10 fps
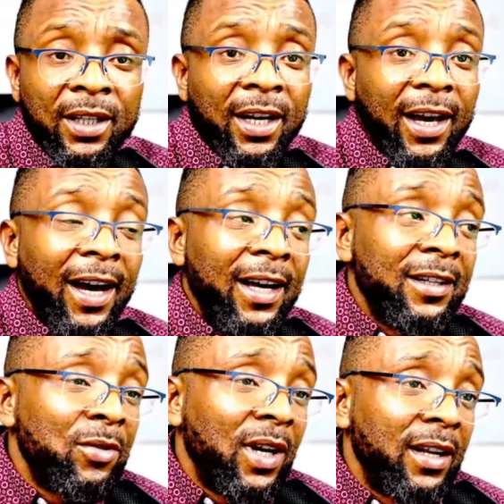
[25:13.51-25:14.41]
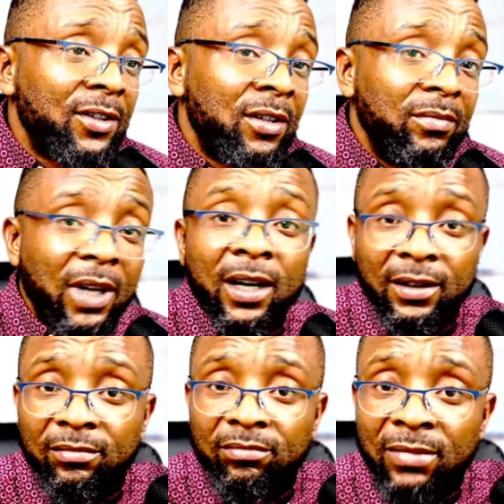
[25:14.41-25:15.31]
as well as some are
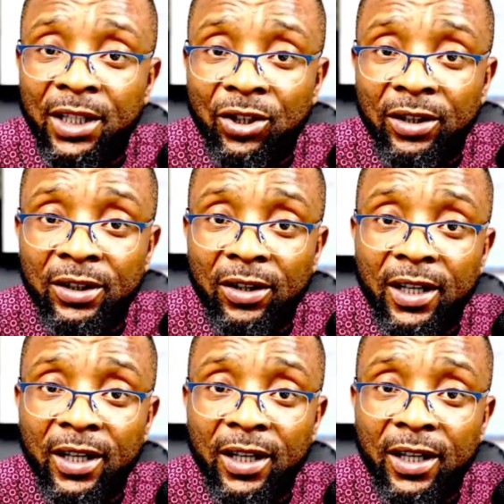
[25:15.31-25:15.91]
mentioning others.